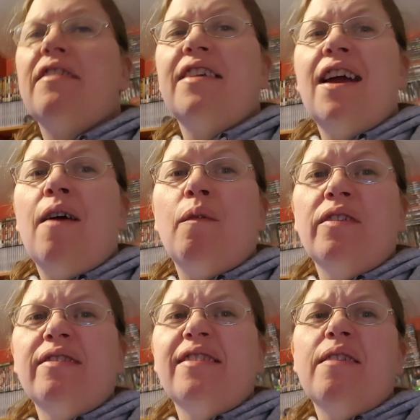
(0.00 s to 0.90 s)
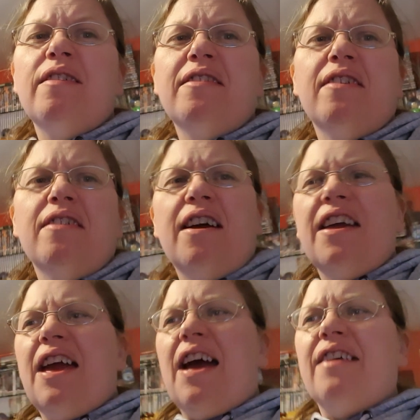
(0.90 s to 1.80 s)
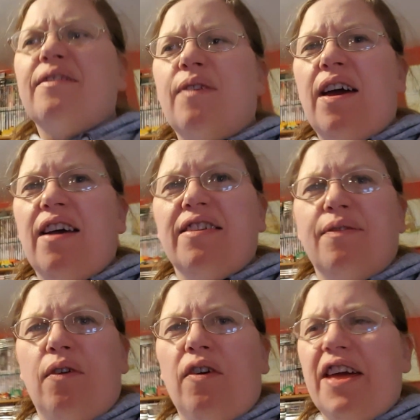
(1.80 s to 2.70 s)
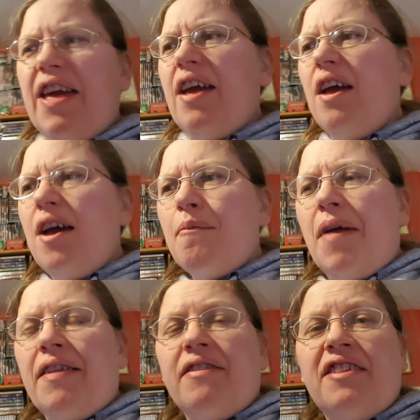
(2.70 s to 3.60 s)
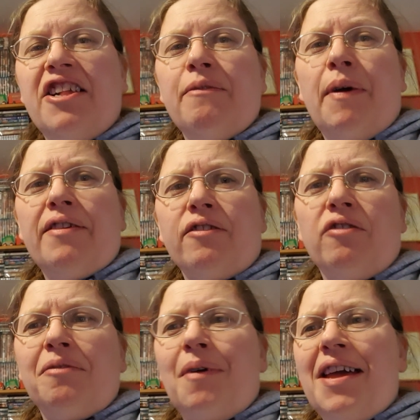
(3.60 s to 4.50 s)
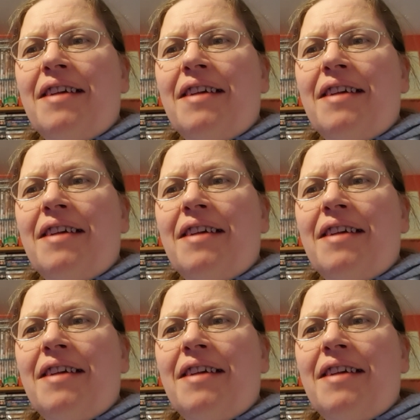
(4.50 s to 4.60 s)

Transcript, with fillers: see how see what sort of night he has first before he make decision about school tomorrow.